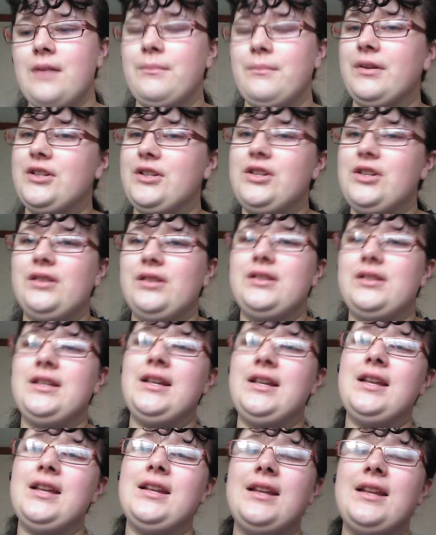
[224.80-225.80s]
But you
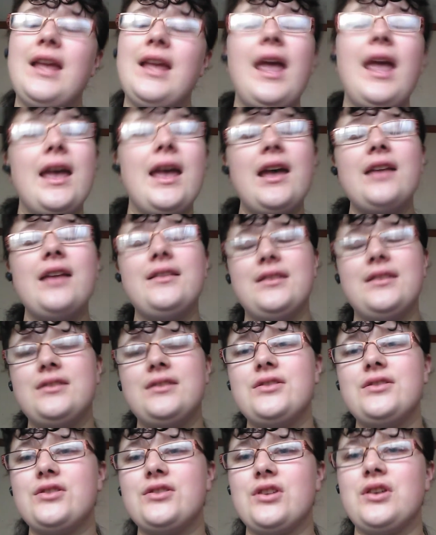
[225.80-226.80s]
didn't handle
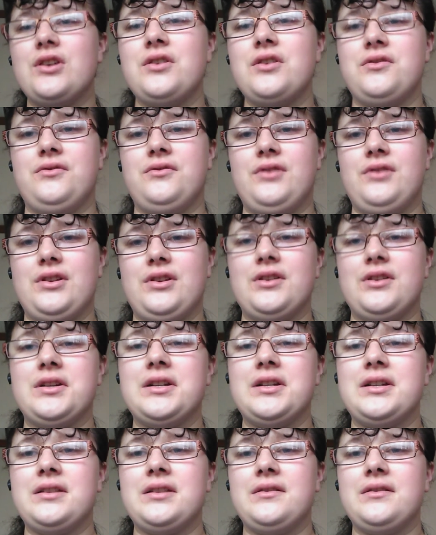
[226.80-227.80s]
so
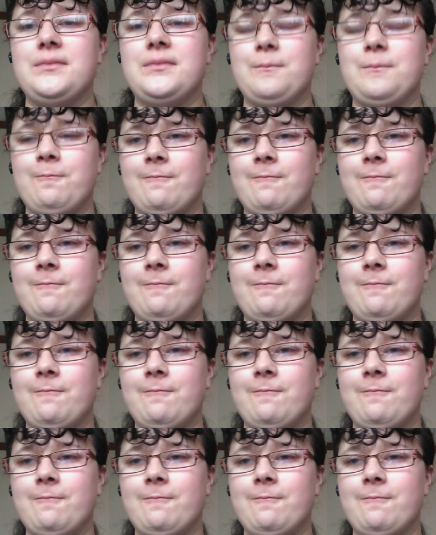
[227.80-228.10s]
good.